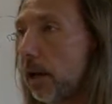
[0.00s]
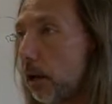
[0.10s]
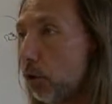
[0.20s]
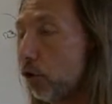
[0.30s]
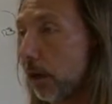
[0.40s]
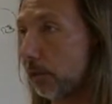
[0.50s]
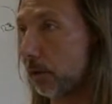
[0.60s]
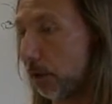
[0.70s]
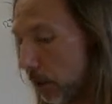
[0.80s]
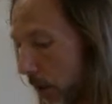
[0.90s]
Like it would
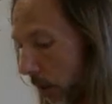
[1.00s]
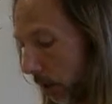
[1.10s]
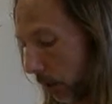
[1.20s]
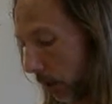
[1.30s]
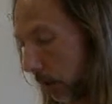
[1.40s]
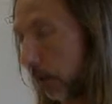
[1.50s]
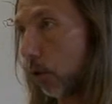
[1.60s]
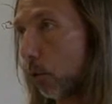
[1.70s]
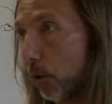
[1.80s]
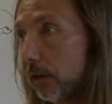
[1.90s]
just, uh, uh, the
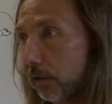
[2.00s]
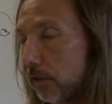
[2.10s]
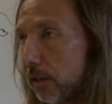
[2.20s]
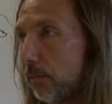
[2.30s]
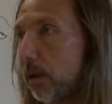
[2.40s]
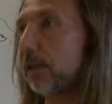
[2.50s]
operating system,